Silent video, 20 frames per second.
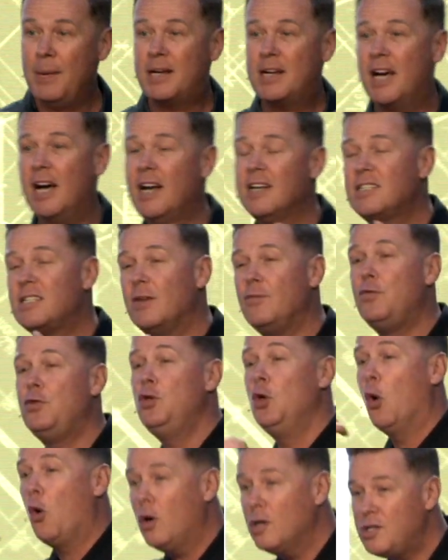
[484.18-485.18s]
because of
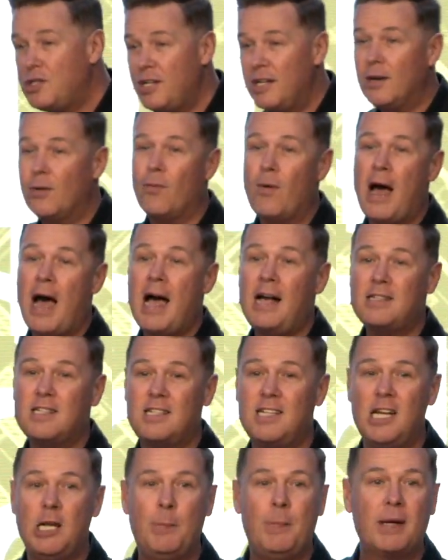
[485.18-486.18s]
your
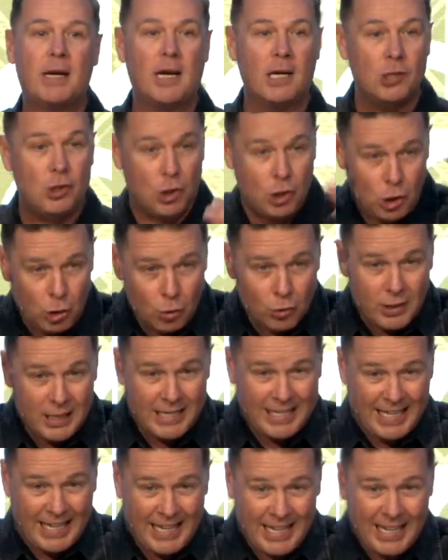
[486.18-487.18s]
generosity, because you
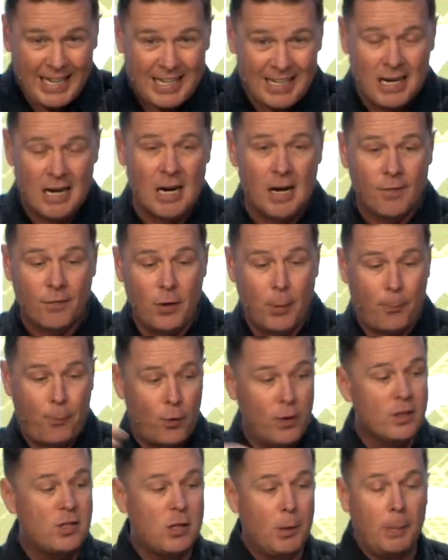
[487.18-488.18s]
get the
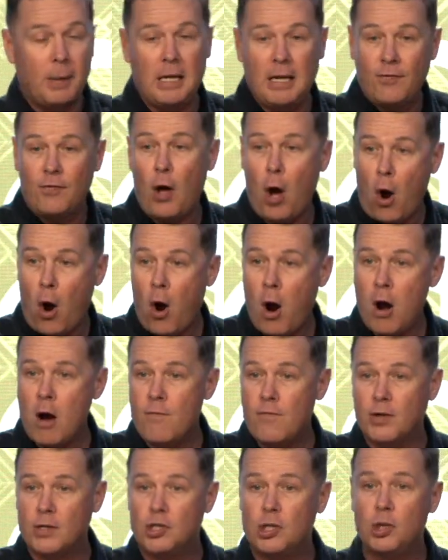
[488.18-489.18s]
principle of the
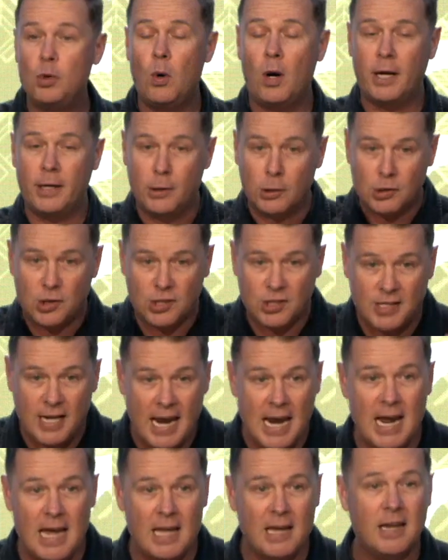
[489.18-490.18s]
harvest. You
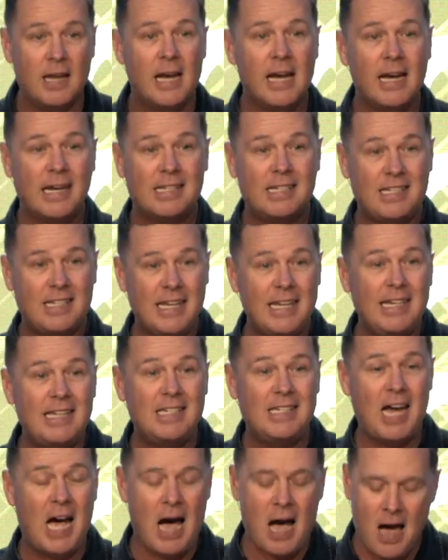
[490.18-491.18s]
understand
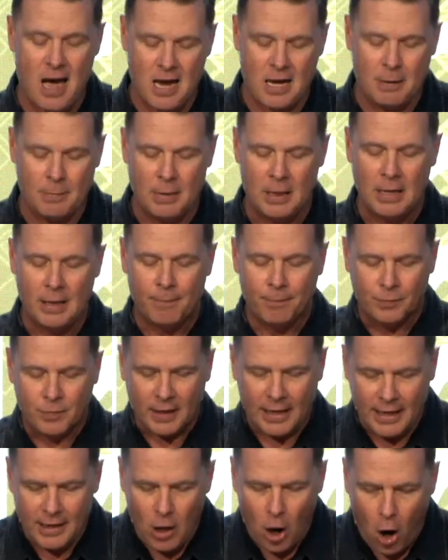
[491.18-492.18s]
seed time
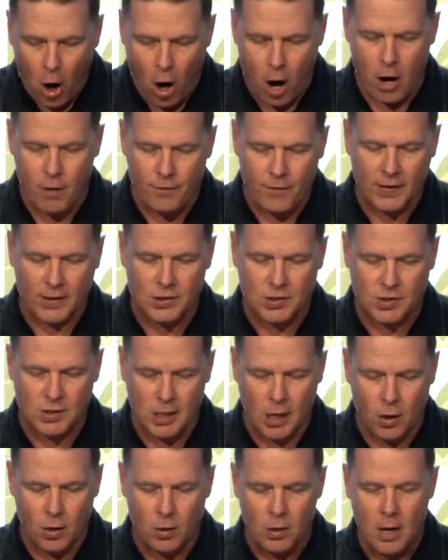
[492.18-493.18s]
in harvest.
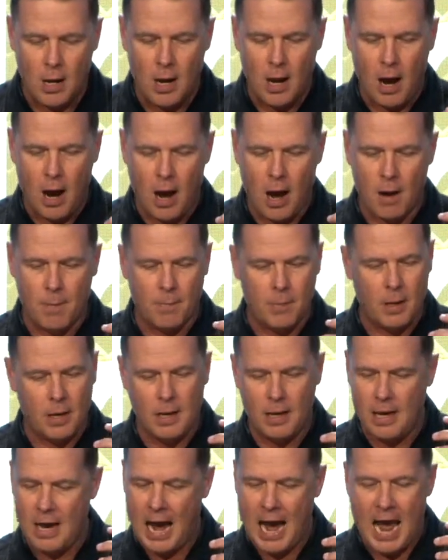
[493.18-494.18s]
So um,
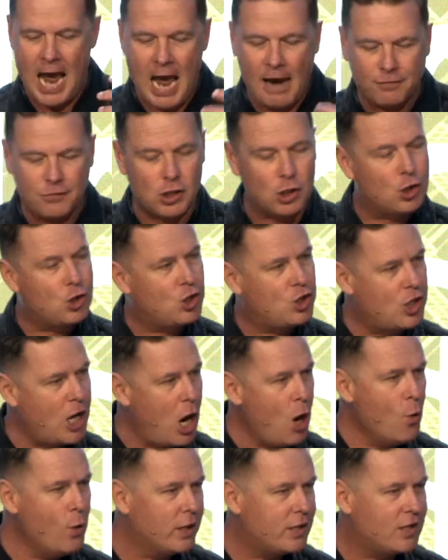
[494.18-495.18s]
I have to
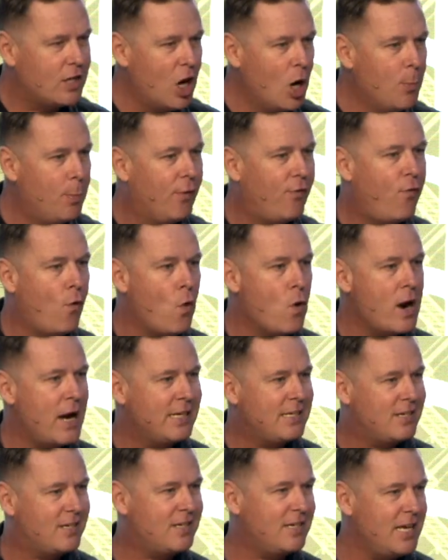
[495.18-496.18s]
sow it though before
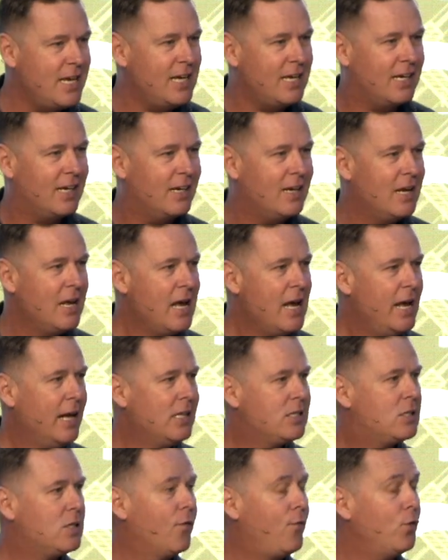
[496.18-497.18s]
I see it.
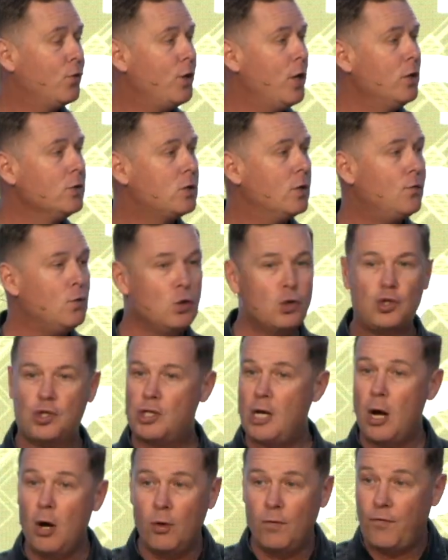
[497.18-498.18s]
And so, for those of you
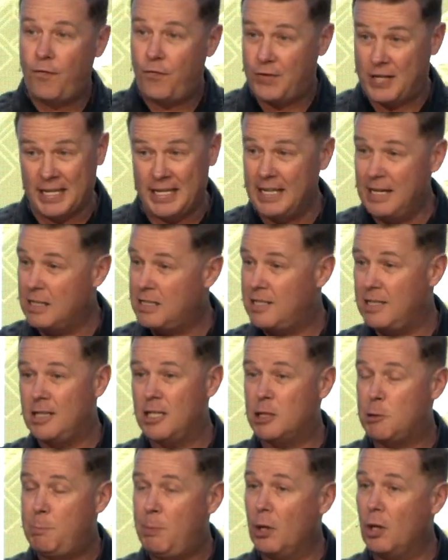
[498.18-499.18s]
sowed to get us in
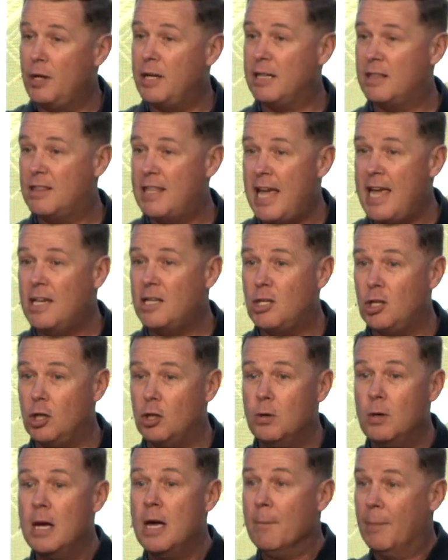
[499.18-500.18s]
this building, thank
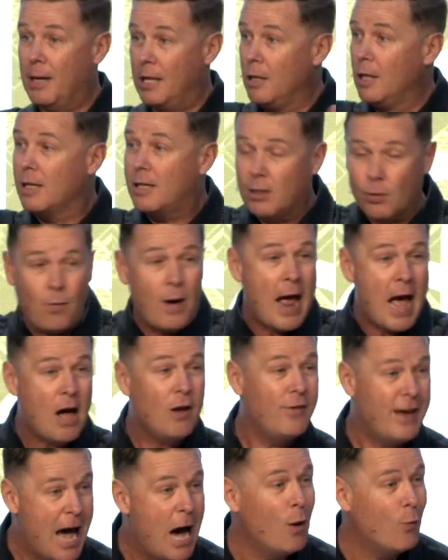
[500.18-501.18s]
you. But look
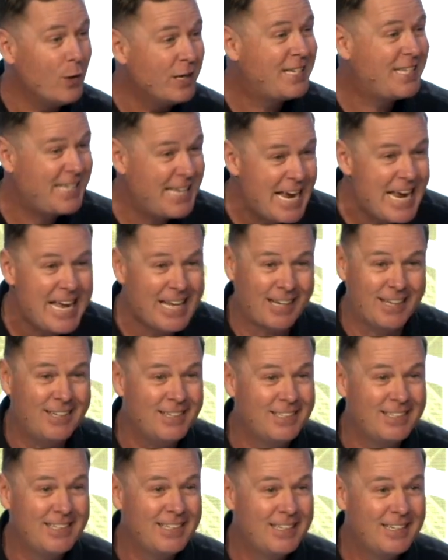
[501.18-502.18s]
around, now we see it.
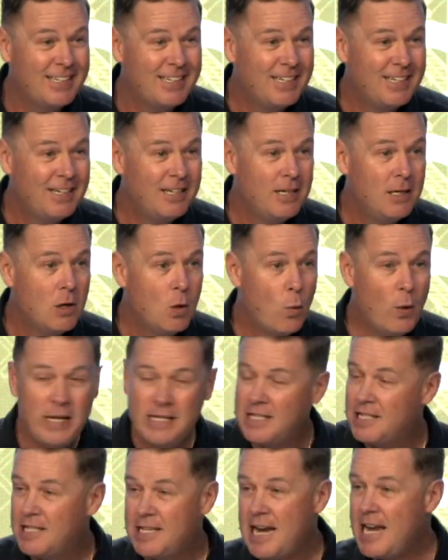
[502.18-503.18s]
Yeah.
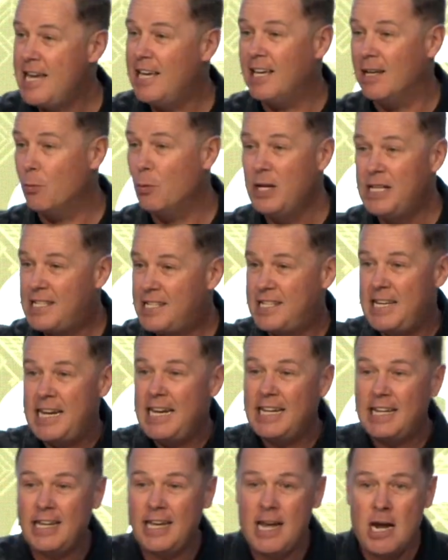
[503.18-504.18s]
We see it. We
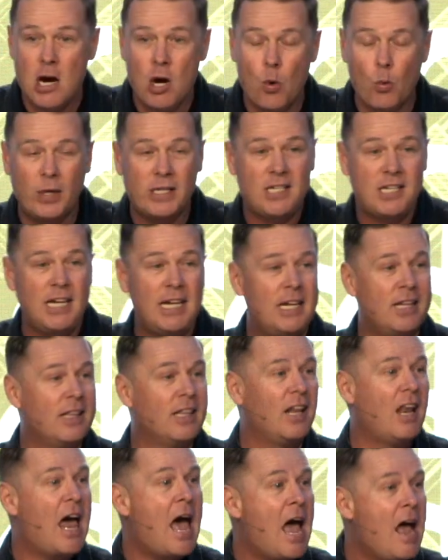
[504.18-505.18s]
see it here. We see it in
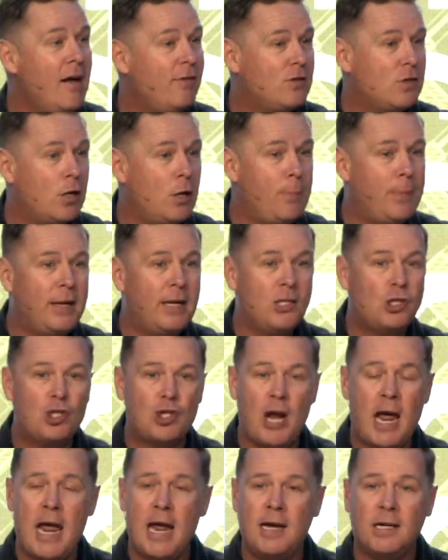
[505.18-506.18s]
the lives that are being
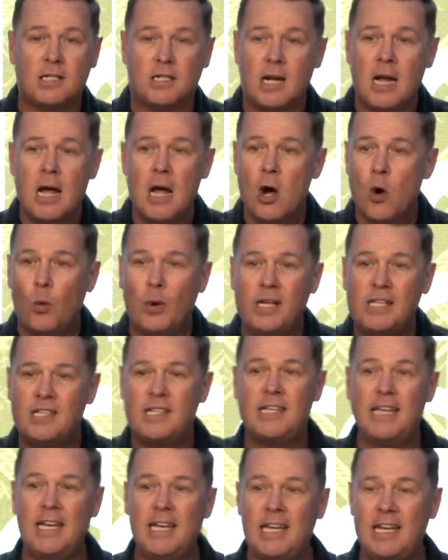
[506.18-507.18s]
changed. We
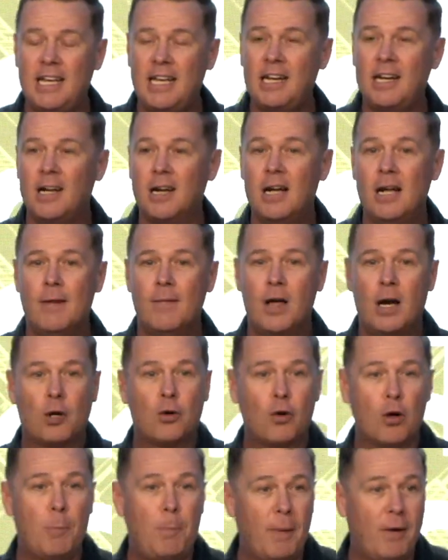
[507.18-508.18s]
see it in a, a
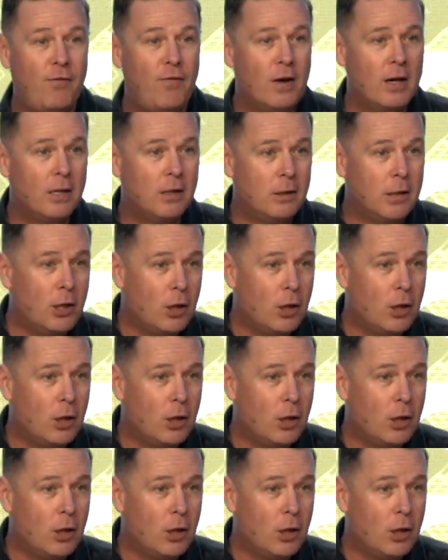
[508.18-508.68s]
group of